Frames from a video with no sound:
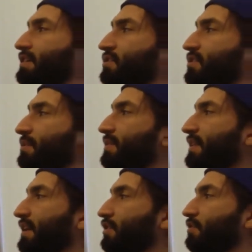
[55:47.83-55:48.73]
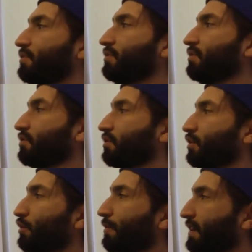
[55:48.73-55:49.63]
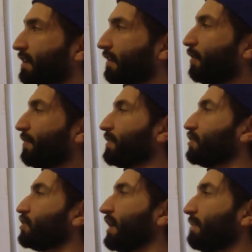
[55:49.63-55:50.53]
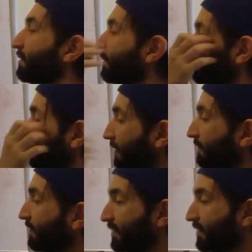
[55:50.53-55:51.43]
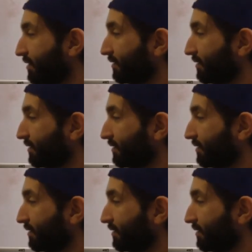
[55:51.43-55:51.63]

something that you think of with the shape of this.